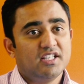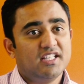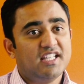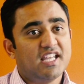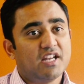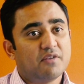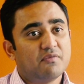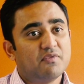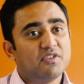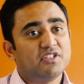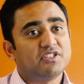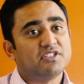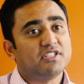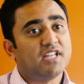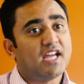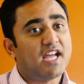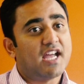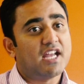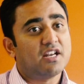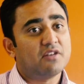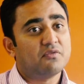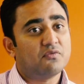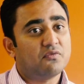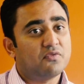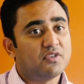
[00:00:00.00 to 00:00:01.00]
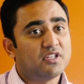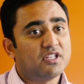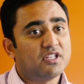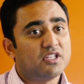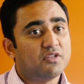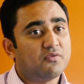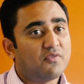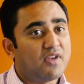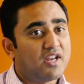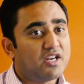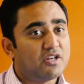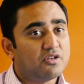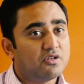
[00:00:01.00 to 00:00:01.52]
that we sign with the
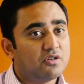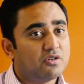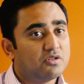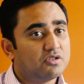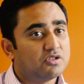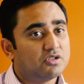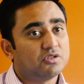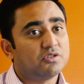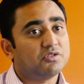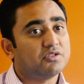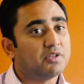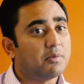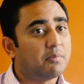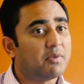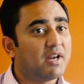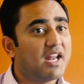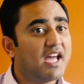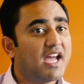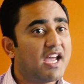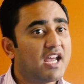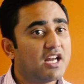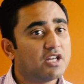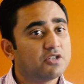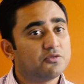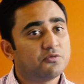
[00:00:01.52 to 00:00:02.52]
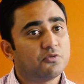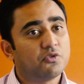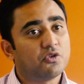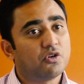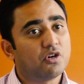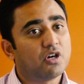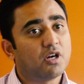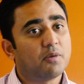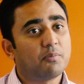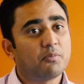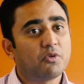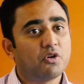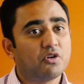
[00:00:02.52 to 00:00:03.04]
vendors or the suppliers
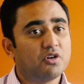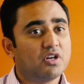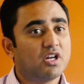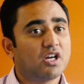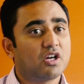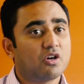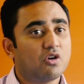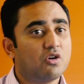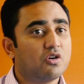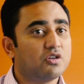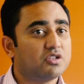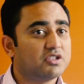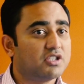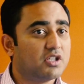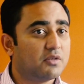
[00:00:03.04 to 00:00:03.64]
for our product or